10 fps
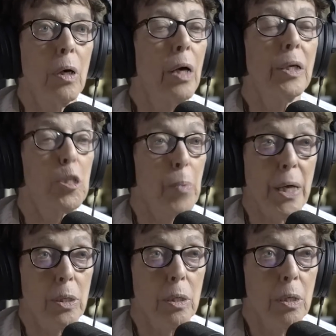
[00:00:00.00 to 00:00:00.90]

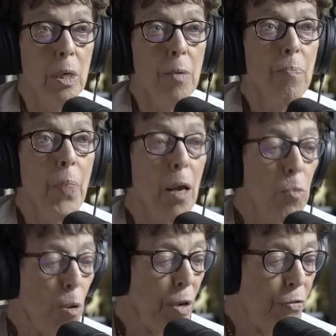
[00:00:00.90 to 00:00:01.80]
unexpected. And
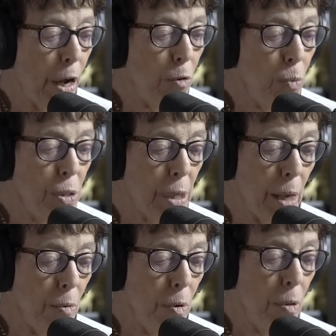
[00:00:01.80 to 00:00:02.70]
what we found was
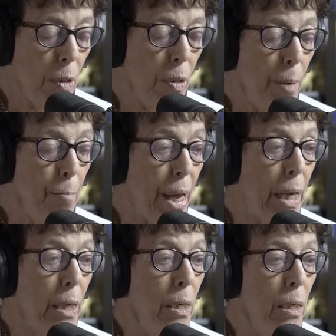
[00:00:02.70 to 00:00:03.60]
that the
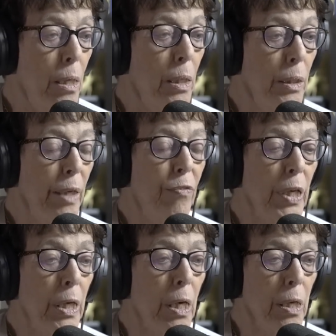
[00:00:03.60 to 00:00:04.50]
men
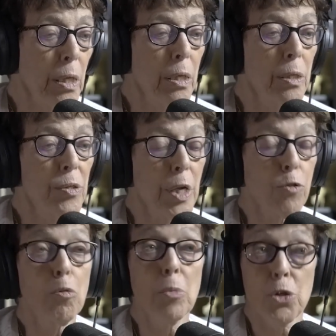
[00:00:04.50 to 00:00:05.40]
living in
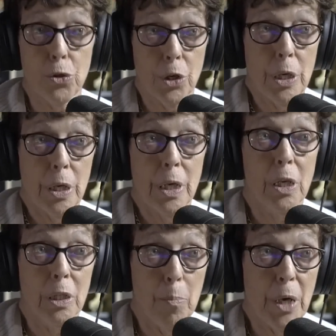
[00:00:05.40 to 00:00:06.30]
central Missouri, in
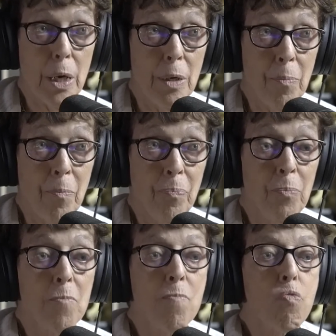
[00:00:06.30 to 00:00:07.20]
Columbia,
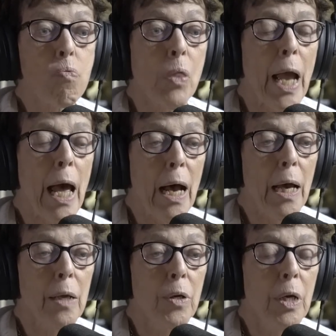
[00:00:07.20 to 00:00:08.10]

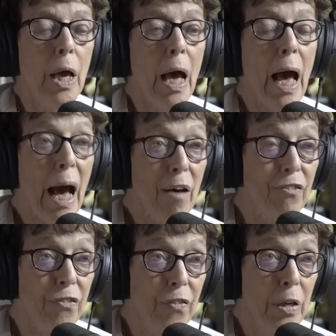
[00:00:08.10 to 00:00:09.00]
had
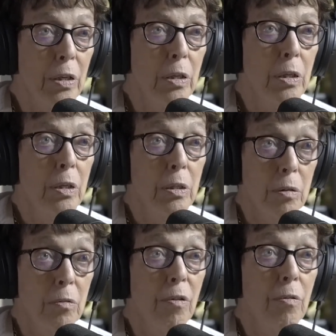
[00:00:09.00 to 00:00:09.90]
half,
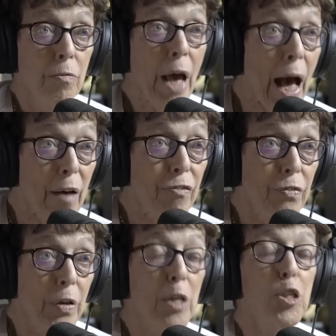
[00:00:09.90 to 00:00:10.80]

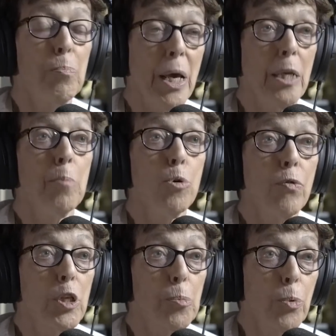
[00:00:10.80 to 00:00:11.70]
half as many
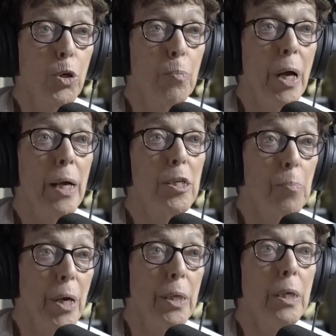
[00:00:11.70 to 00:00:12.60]
moving sperm as
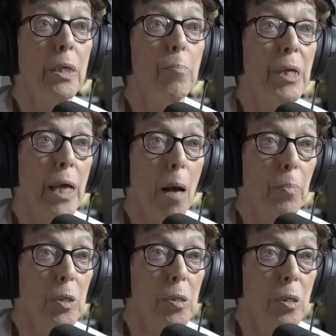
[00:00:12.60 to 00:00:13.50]
men in
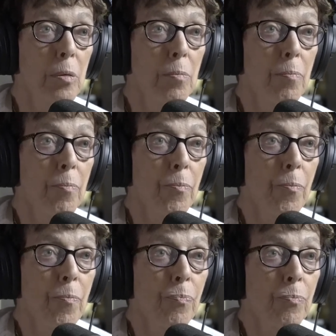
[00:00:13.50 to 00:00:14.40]
Minneapolis.
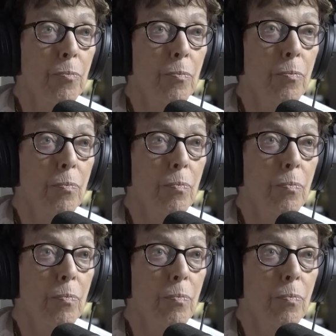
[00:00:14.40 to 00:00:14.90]
Wow.